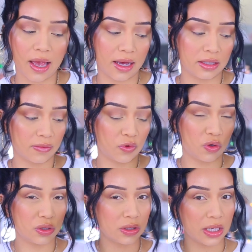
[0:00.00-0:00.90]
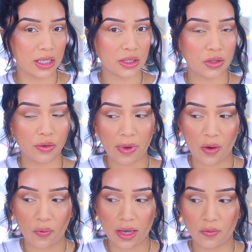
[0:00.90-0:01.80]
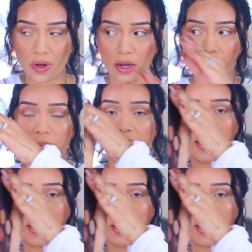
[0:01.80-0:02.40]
and I'm going to dig into my Wet n Wild